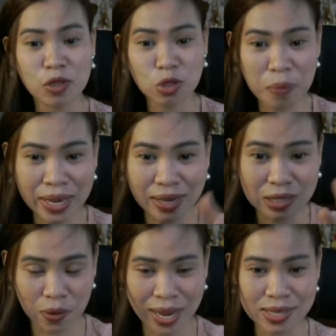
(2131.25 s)
to make
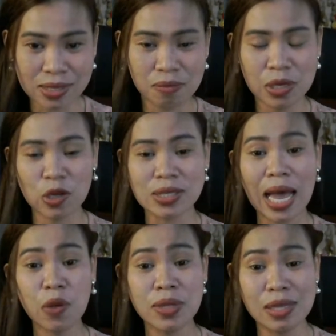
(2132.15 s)
it rest because
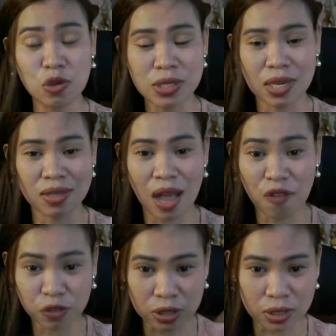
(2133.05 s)
I will use it
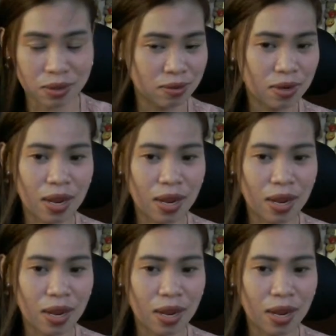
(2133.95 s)
after